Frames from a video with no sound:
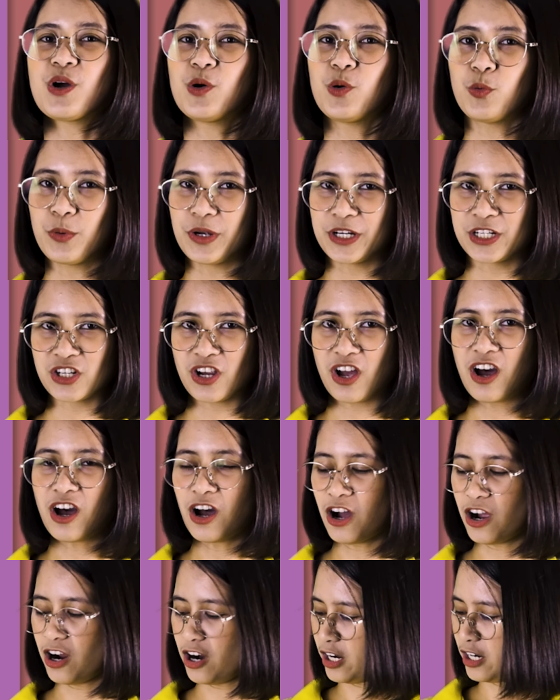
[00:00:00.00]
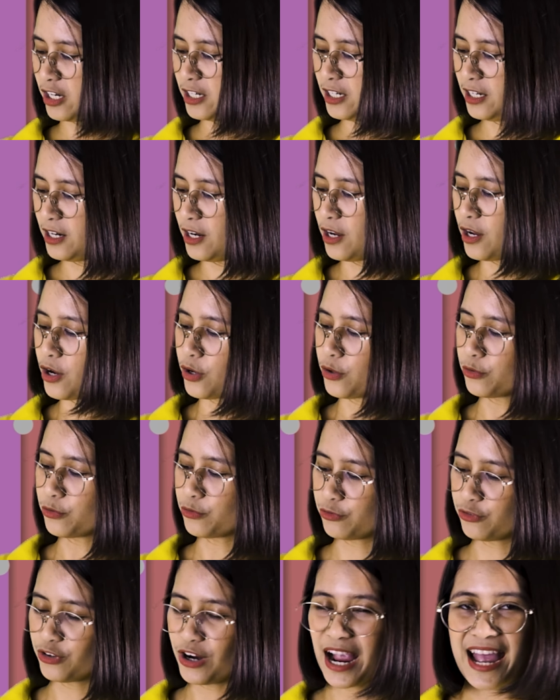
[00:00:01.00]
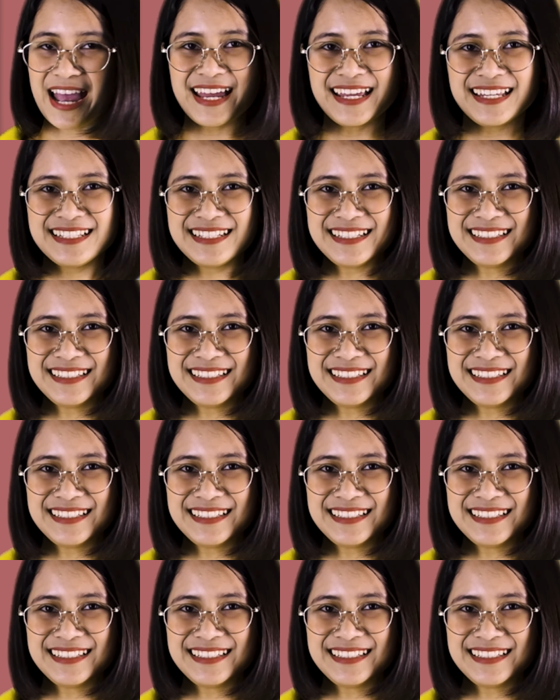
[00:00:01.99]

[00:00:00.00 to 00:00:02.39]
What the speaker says: which are red,